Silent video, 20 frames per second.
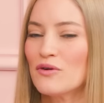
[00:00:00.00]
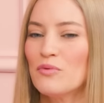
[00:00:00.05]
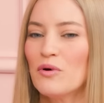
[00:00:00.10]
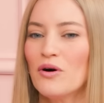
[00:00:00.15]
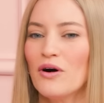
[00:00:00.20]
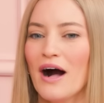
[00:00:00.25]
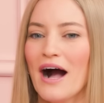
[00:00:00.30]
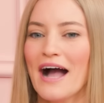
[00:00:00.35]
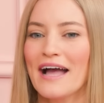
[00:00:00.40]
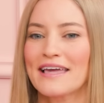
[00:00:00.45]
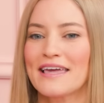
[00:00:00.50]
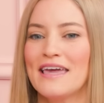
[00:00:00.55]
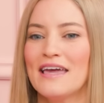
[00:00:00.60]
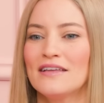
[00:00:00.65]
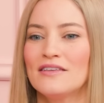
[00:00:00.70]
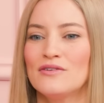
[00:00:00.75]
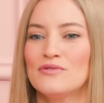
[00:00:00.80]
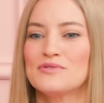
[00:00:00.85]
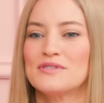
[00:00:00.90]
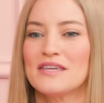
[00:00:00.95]
well, I
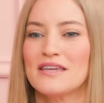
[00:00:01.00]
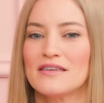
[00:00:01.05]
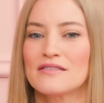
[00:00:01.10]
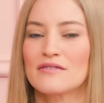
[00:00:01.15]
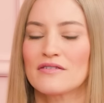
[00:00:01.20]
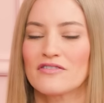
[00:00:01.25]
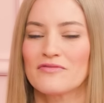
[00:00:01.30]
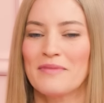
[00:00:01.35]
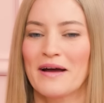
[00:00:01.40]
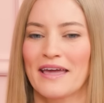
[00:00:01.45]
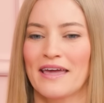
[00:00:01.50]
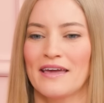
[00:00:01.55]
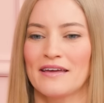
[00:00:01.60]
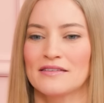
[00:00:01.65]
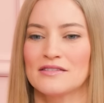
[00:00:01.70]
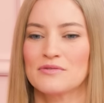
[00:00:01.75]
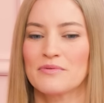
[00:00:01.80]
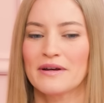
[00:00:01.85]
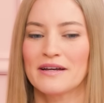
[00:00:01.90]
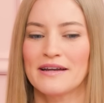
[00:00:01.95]
can't use either of my
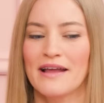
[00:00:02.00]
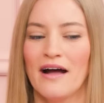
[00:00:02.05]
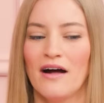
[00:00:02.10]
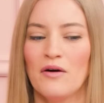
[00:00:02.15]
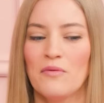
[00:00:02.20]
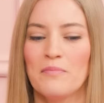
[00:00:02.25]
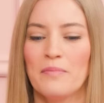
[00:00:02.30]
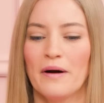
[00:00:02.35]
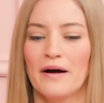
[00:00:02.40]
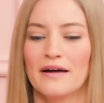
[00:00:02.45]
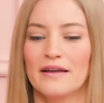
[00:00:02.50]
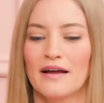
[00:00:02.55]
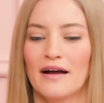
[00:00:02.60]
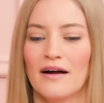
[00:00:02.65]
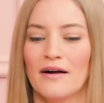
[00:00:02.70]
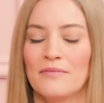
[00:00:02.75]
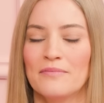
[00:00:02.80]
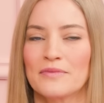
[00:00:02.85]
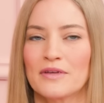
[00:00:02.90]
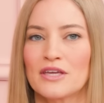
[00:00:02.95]
hands right now, but
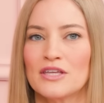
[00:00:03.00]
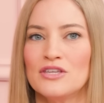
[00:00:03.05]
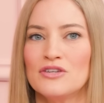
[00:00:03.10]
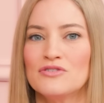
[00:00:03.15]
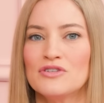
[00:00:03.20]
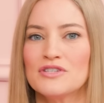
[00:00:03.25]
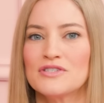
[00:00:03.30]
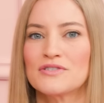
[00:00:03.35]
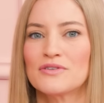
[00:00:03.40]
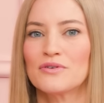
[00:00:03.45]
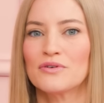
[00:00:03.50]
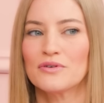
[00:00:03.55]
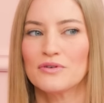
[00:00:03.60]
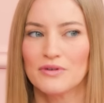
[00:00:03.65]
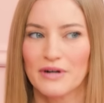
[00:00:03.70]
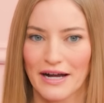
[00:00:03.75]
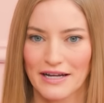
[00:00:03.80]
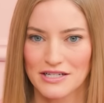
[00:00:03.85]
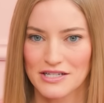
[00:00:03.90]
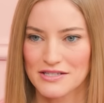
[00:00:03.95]
can you just Google
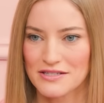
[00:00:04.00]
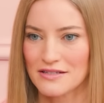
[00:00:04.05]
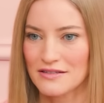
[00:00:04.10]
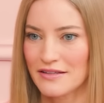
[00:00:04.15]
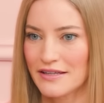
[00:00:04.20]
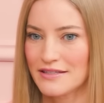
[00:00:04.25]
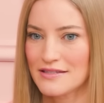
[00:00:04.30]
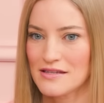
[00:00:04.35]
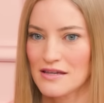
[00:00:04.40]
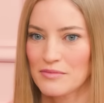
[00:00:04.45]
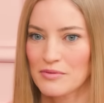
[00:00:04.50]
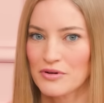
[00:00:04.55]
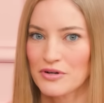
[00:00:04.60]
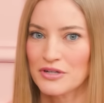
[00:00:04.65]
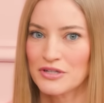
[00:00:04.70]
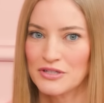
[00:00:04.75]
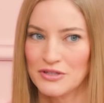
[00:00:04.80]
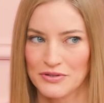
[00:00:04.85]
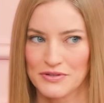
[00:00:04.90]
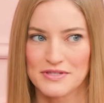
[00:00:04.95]
iJustine lightsaber
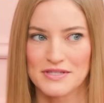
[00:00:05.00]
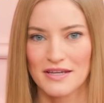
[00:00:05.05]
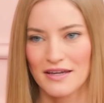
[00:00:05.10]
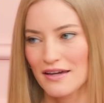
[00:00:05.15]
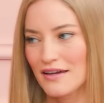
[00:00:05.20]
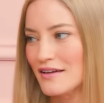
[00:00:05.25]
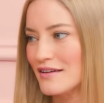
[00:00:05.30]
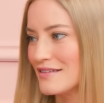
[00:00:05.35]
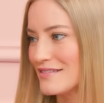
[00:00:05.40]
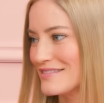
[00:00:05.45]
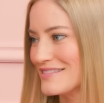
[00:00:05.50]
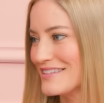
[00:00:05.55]
and you'll see it.